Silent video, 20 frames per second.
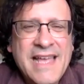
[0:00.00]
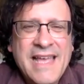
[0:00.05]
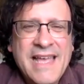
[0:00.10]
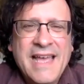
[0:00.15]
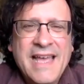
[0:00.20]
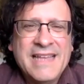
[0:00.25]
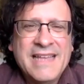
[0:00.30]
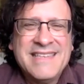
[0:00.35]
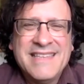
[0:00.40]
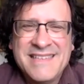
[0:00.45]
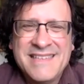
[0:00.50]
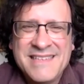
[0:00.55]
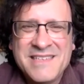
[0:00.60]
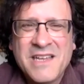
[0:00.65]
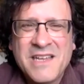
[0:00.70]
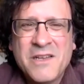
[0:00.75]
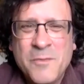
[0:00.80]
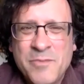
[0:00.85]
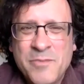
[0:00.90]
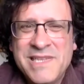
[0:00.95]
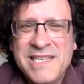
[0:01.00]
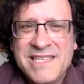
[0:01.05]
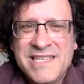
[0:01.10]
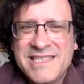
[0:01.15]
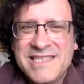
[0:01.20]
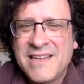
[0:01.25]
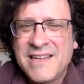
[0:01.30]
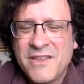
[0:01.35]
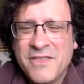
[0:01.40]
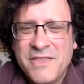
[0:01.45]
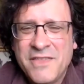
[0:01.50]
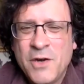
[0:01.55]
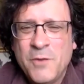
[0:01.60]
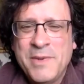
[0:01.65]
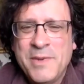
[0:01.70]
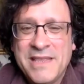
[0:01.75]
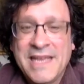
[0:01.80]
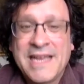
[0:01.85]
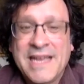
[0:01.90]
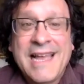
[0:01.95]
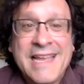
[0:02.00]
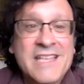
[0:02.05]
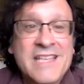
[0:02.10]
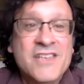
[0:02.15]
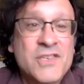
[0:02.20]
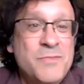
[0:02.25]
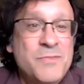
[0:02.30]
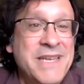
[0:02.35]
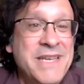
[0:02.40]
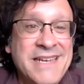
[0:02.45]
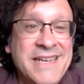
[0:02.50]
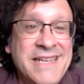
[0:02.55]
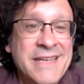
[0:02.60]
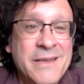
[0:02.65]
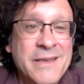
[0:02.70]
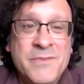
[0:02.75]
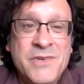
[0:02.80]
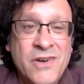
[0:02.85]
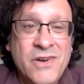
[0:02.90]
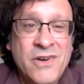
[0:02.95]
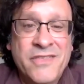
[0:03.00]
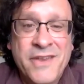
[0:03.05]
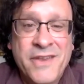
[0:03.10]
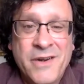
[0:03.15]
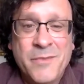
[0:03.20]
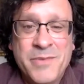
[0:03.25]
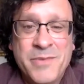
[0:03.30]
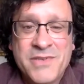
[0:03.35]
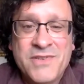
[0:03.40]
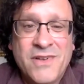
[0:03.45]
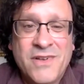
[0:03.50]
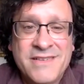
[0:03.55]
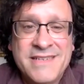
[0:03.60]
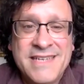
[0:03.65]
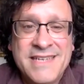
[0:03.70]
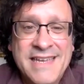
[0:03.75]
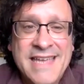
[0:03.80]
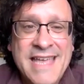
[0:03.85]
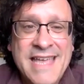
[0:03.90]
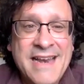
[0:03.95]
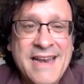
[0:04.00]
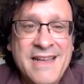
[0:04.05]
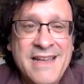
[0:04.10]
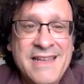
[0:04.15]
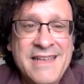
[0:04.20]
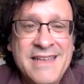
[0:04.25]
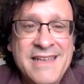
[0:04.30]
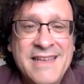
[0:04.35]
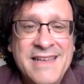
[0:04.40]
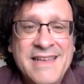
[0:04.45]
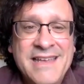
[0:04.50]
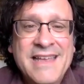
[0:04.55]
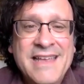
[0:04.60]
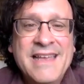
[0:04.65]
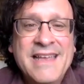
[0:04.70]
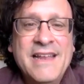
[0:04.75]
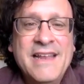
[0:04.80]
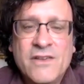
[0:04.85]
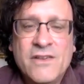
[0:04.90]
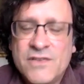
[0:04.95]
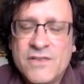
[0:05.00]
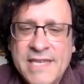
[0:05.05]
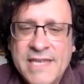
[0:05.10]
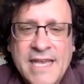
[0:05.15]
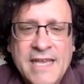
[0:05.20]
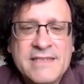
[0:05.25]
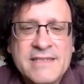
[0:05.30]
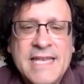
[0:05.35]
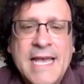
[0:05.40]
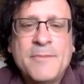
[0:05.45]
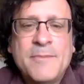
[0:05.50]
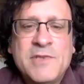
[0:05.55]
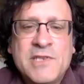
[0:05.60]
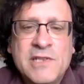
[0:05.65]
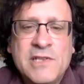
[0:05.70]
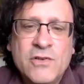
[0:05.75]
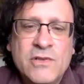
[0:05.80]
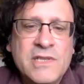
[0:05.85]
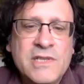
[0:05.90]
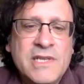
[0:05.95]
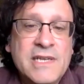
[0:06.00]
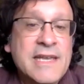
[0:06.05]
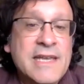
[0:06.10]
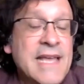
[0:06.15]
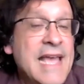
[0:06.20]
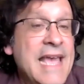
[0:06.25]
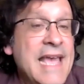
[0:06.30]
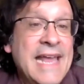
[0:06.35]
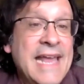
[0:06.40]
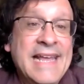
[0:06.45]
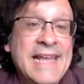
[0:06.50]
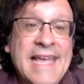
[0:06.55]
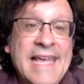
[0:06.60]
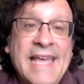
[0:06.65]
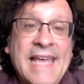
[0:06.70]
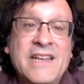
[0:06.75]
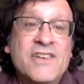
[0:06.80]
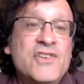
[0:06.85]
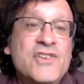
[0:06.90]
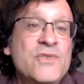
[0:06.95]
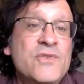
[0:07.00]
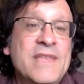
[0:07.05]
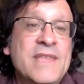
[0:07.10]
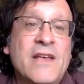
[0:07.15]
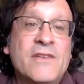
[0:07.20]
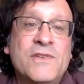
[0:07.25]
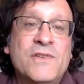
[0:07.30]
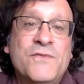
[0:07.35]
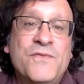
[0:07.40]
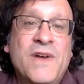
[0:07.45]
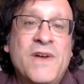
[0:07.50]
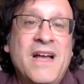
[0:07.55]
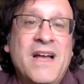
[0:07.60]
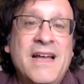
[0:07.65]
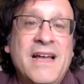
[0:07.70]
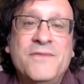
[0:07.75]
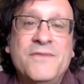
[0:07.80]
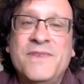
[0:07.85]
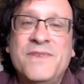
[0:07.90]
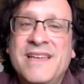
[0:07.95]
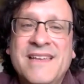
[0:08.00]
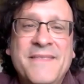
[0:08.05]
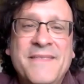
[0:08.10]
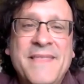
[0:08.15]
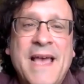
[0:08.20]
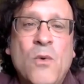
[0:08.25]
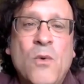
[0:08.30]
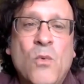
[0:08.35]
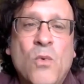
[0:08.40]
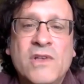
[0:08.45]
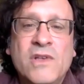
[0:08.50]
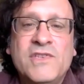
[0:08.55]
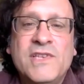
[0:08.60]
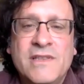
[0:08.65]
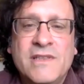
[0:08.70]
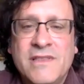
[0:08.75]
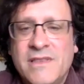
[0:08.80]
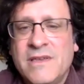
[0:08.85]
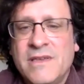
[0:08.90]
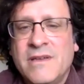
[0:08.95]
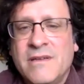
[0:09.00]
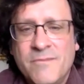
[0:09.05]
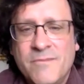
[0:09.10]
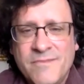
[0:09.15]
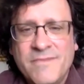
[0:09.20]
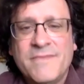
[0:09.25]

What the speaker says: I said, this is a complete psychotherapy. Like, I can just be an EMDR therapist all day, can I? He goes, yes, absolutely. And again, in 2005, that wasn't the